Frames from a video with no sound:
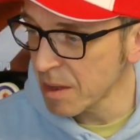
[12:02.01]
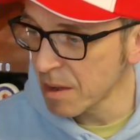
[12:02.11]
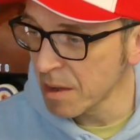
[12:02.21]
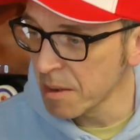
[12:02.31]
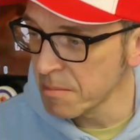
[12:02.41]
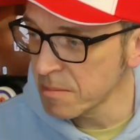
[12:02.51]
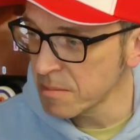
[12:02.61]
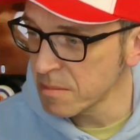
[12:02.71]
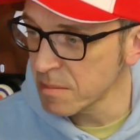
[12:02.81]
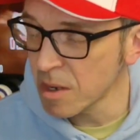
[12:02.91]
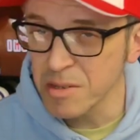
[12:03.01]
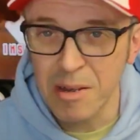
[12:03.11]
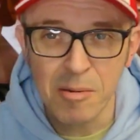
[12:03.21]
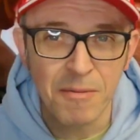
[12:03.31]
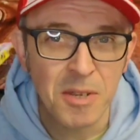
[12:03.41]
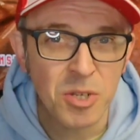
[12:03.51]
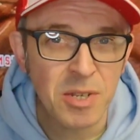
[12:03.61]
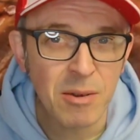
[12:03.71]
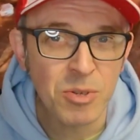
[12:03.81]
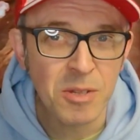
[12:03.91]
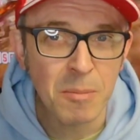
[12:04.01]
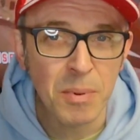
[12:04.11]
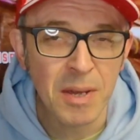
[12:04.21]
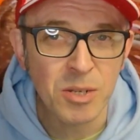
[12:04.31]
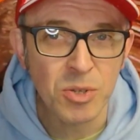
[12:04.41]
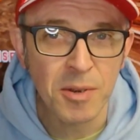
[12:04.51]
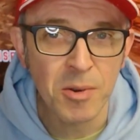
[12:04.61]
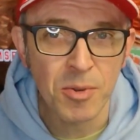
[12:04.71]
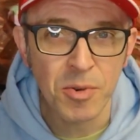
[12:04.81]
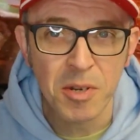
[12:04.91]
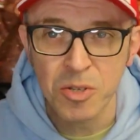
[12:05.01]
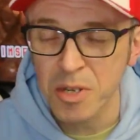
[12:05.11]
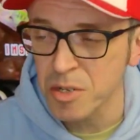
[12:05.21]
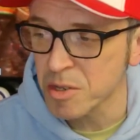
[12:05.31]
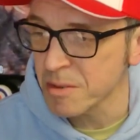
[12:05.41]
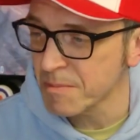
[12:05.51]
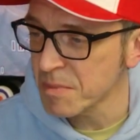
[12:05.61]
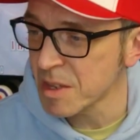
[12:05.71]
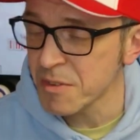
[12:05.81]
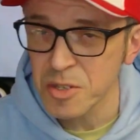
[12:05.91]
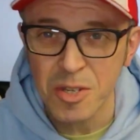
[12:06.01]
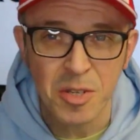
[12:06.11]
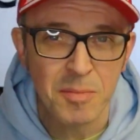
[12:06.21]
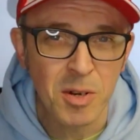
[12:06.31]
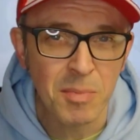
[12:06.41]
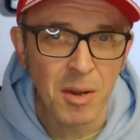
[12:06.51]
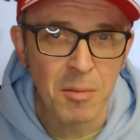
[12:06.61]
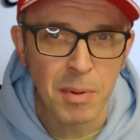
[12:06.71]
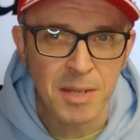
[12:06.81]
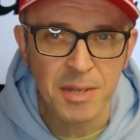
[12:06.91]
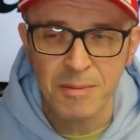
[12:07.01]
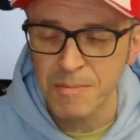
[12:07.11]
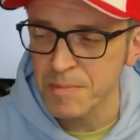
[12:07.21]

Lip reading: I don't know if this is out on the PS3 or 360. If it is, it might be a lot better.